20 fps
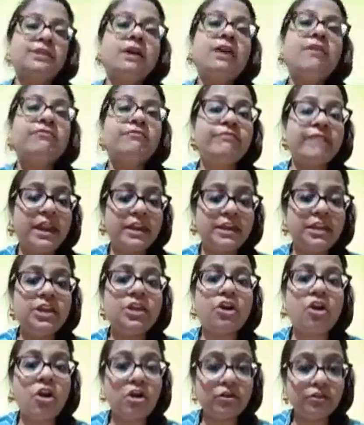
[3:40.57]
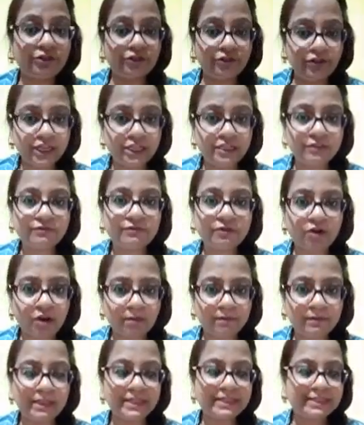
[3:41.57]
a very concrete form,
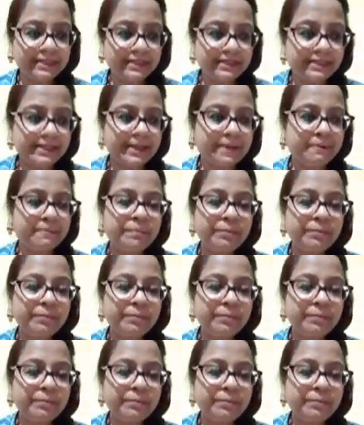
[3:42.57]
isn't it?